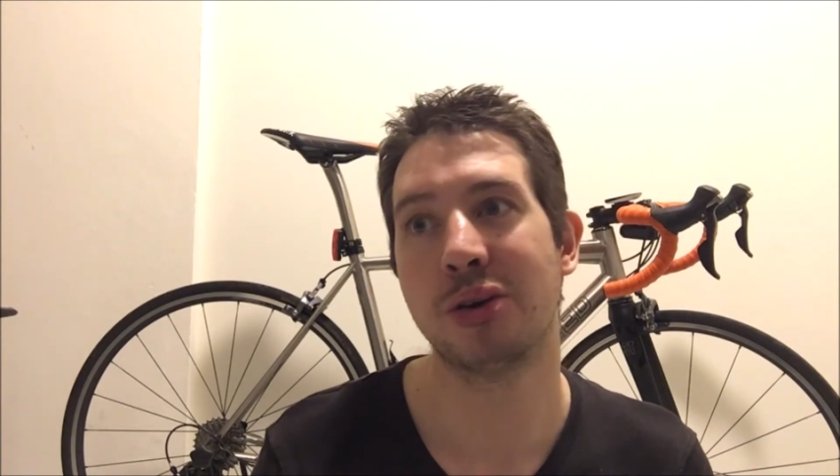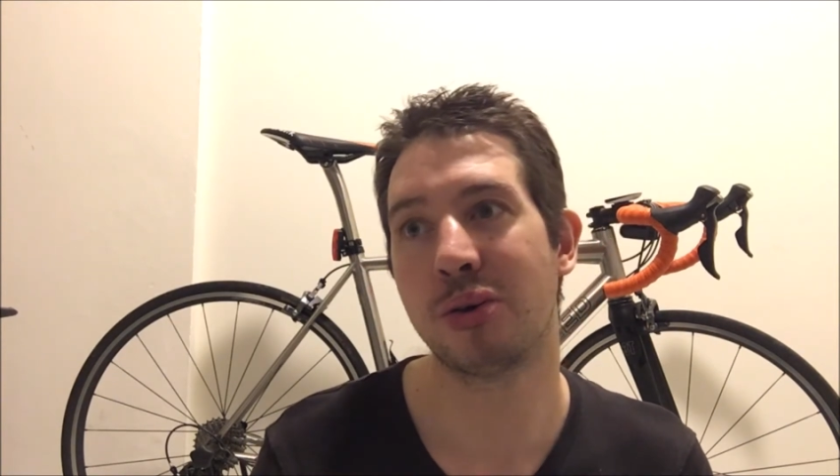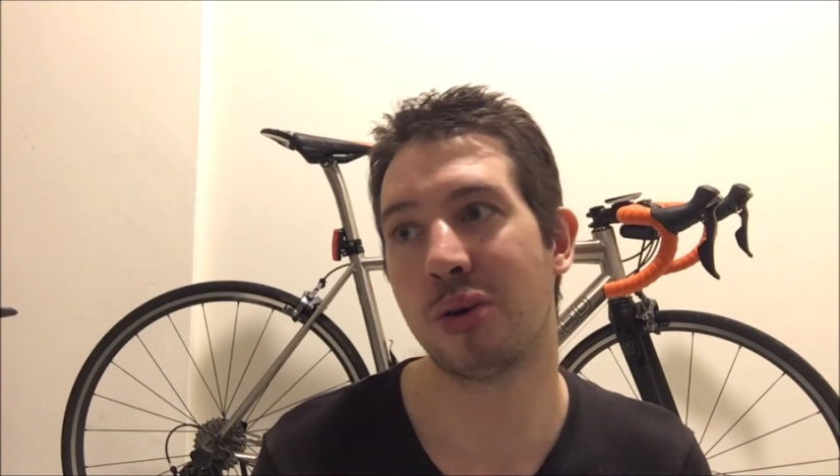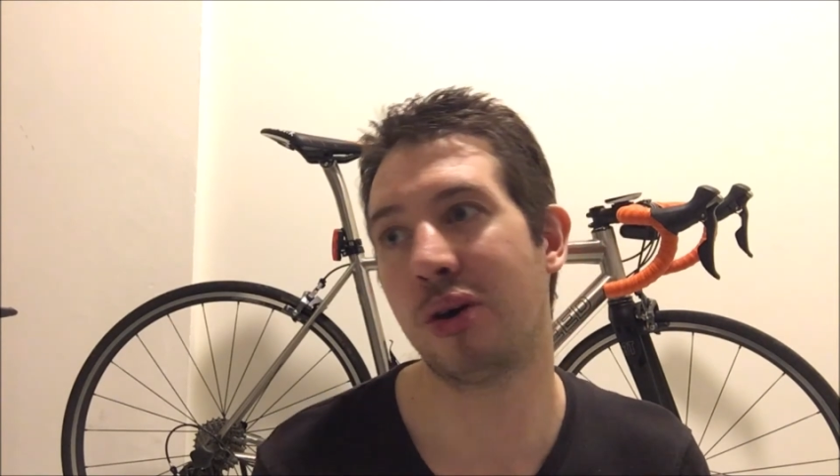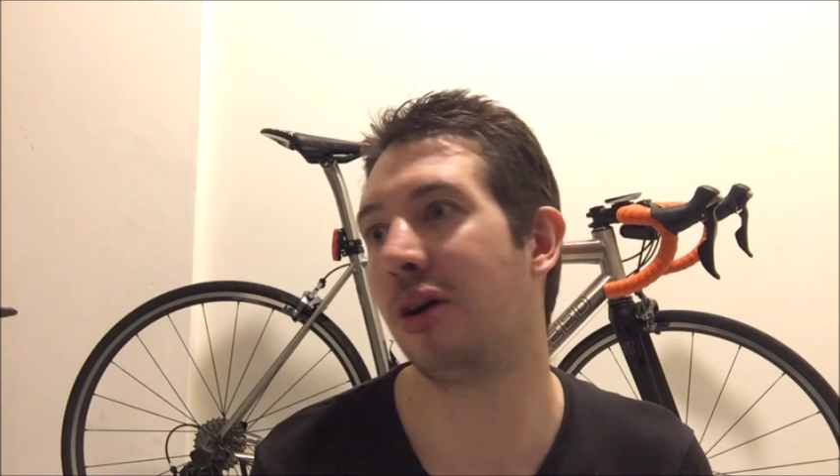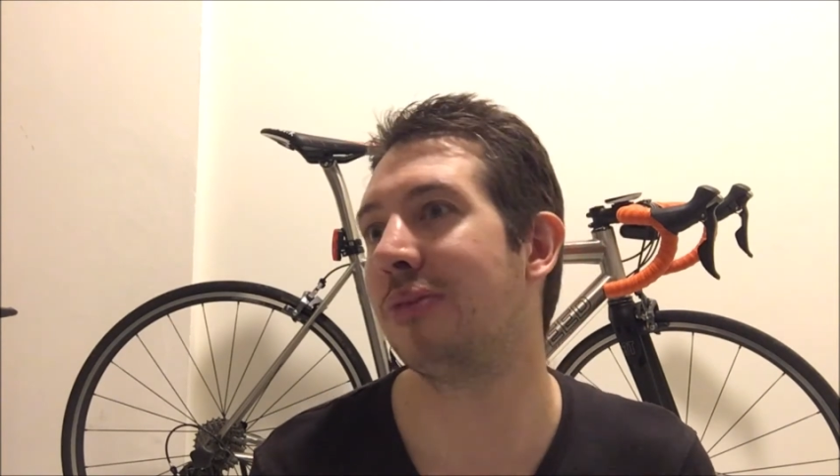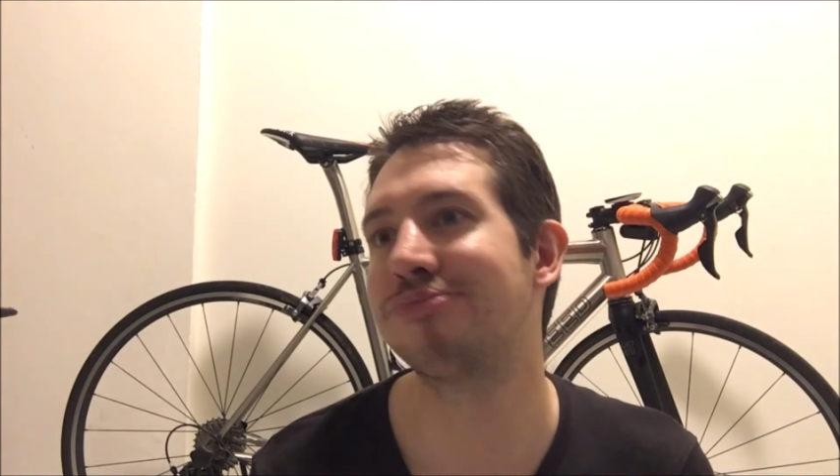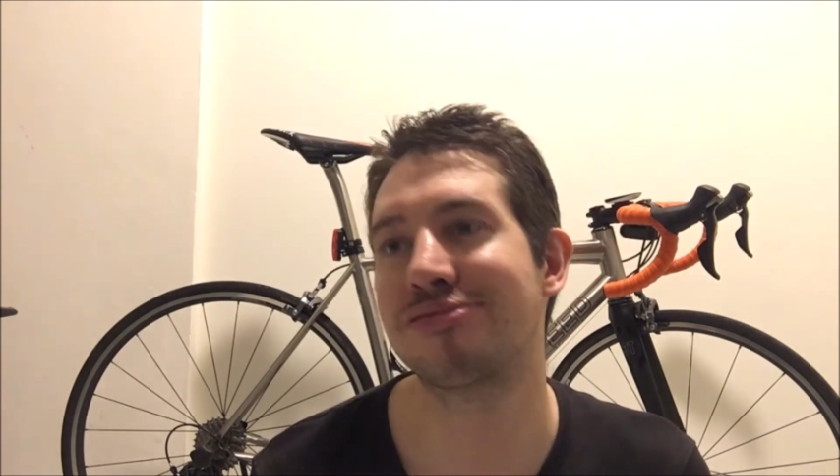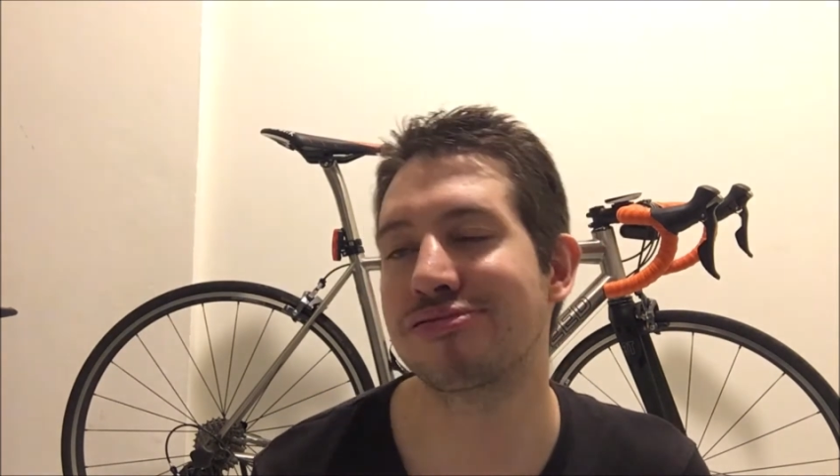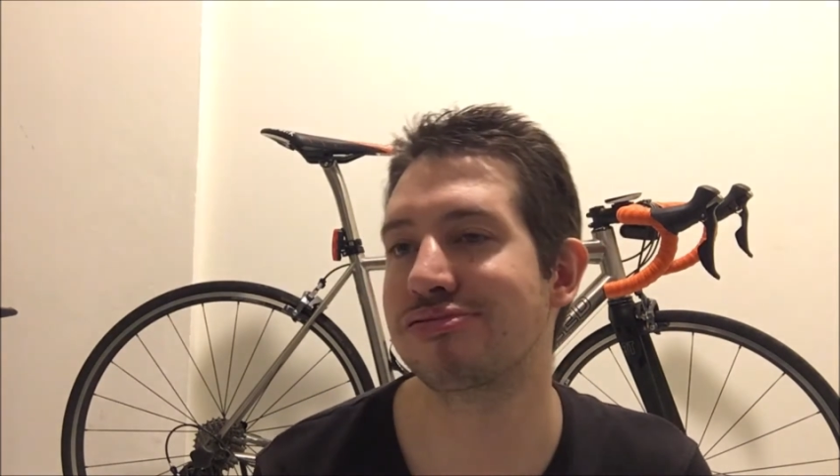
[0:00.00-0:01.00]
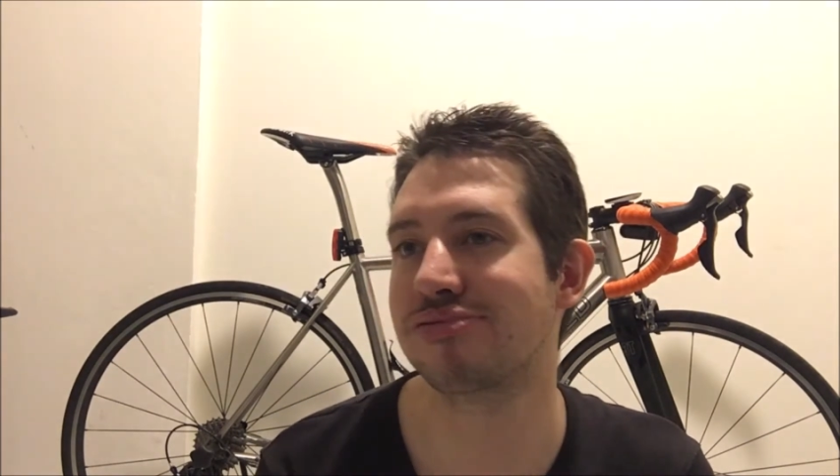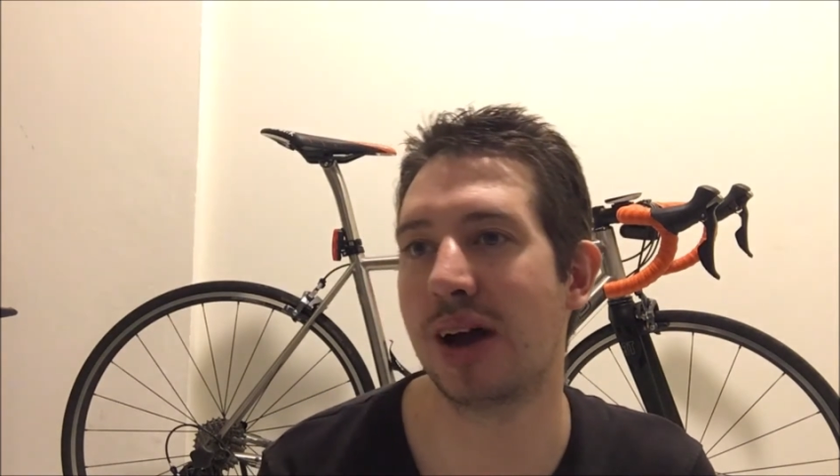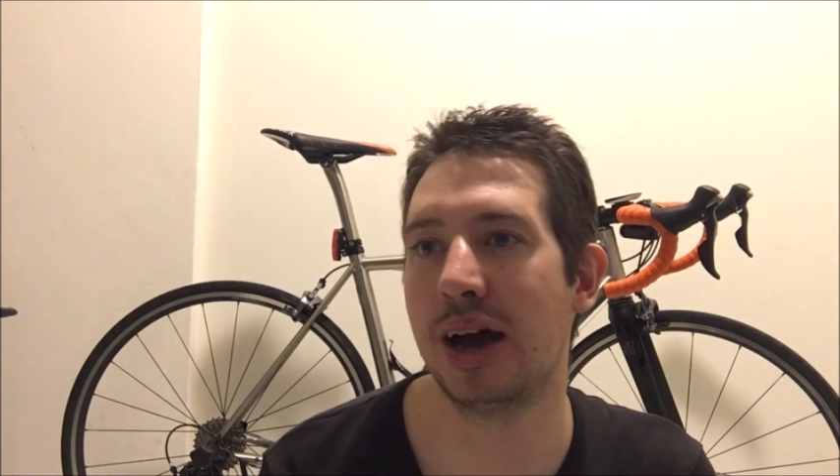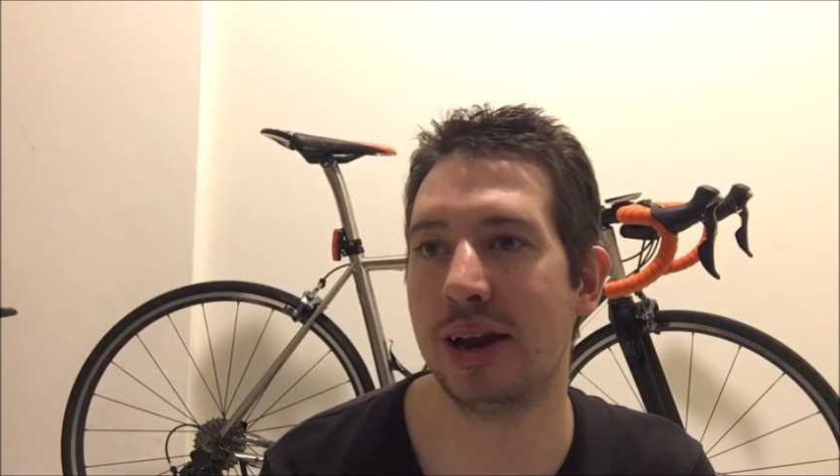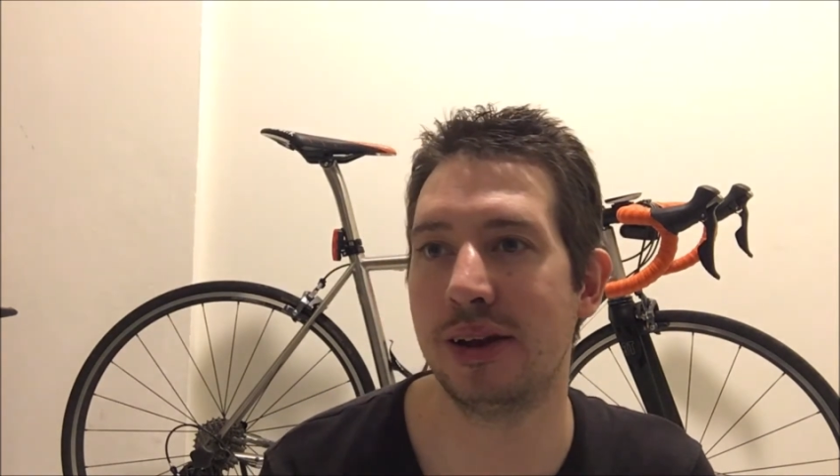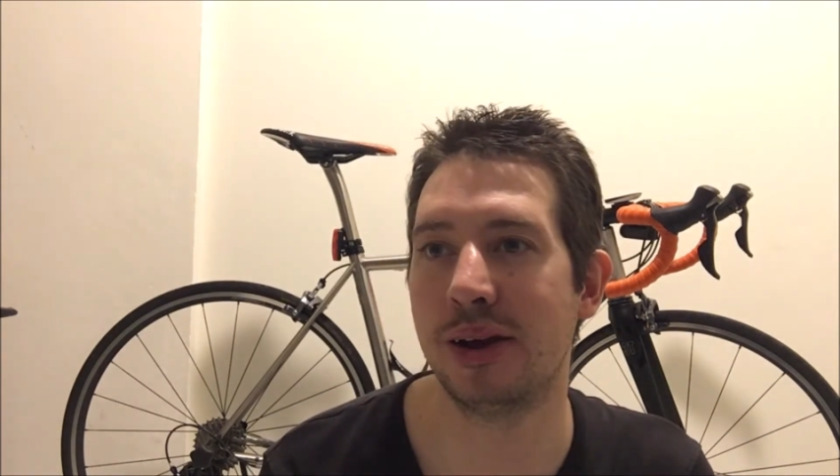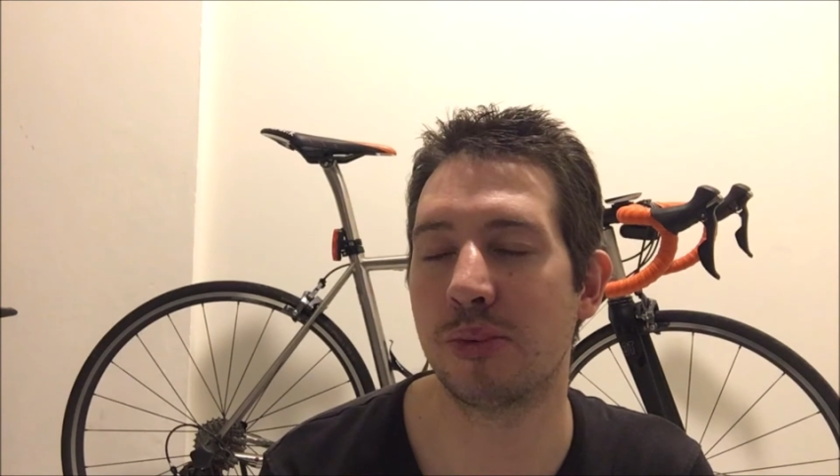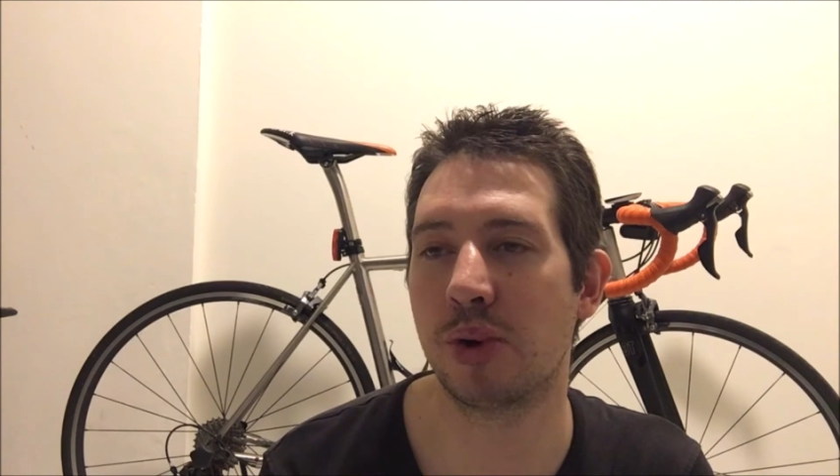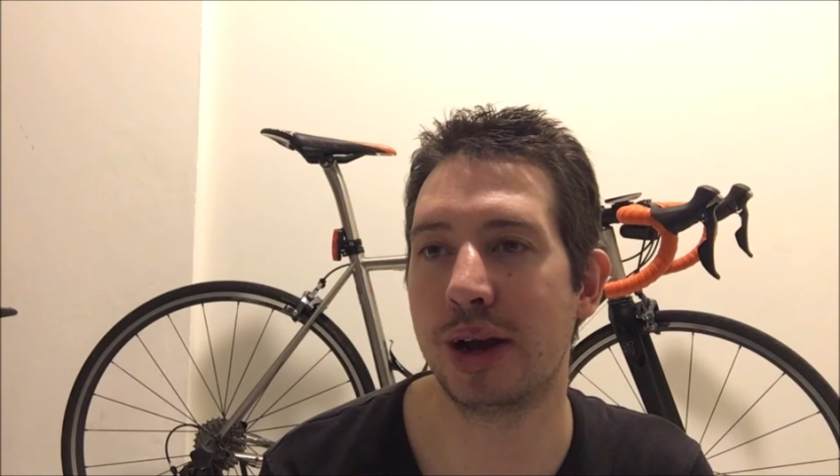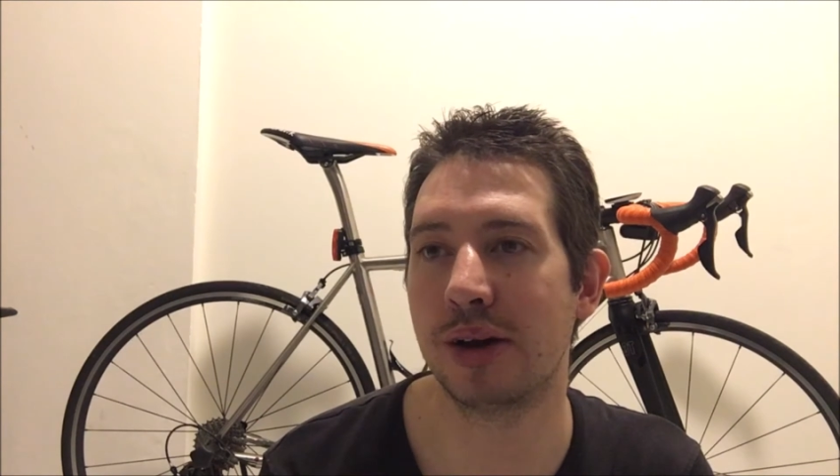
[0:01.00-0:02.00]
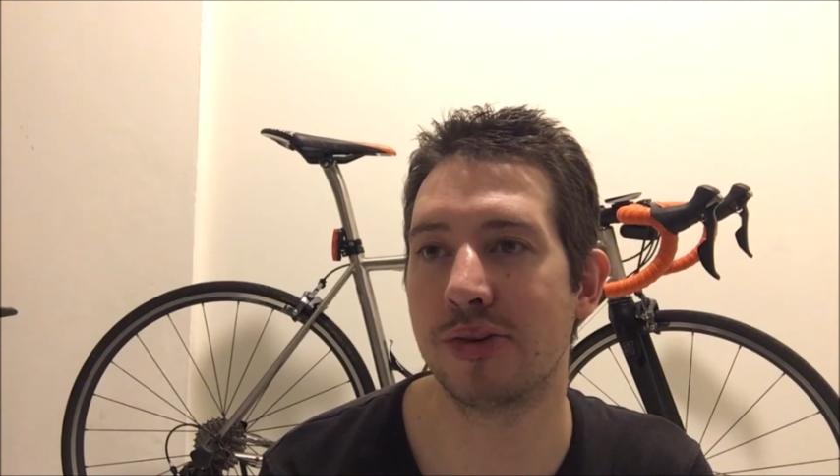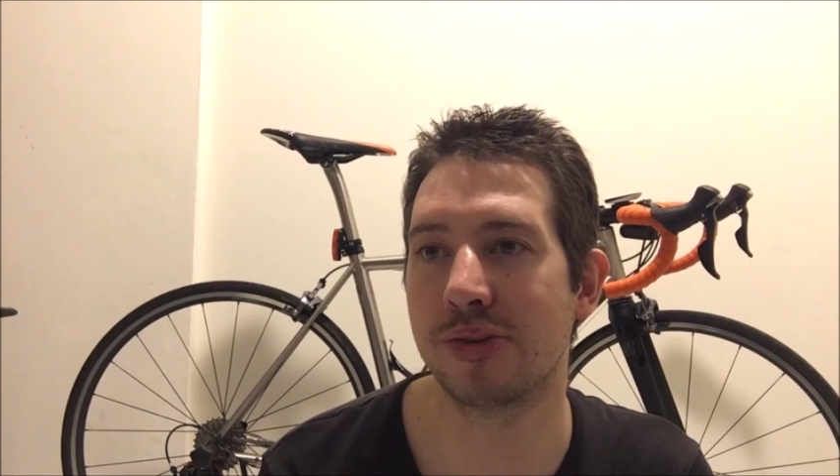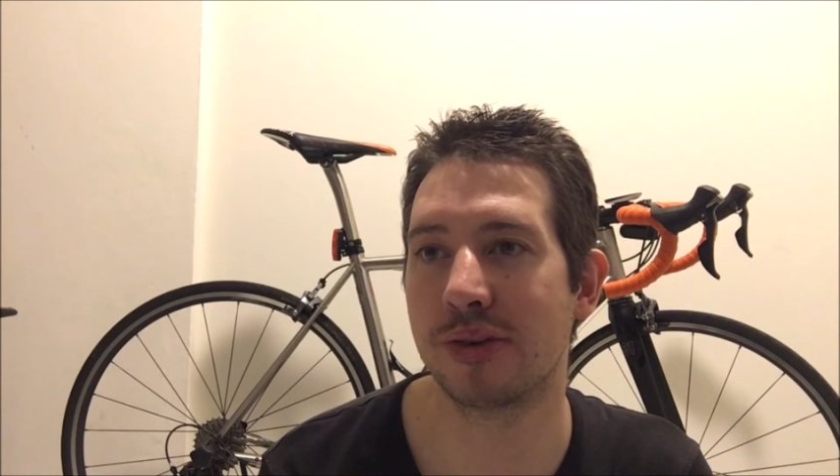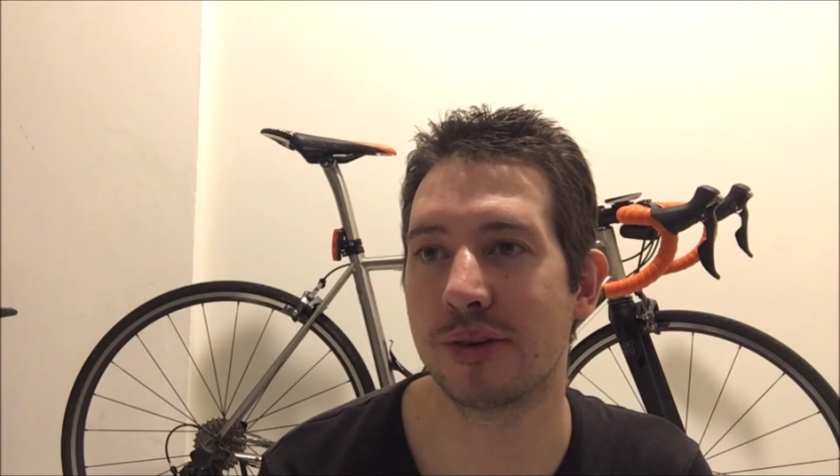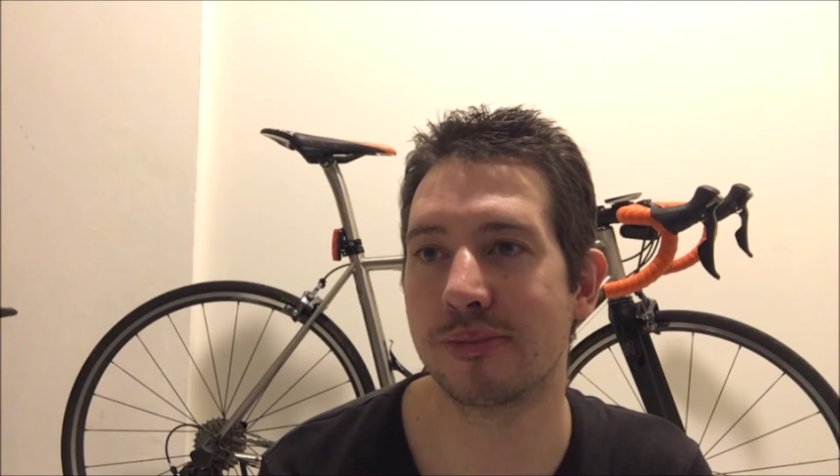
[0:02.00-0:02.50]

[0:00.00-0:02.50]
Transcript: or I don't know what else,